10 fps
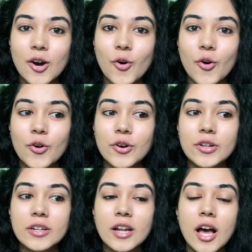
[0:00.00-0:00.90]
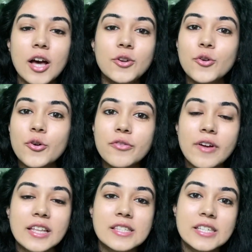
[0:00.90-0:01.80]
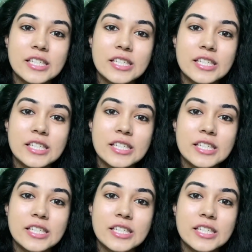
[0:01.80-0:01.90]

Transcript: or no fancy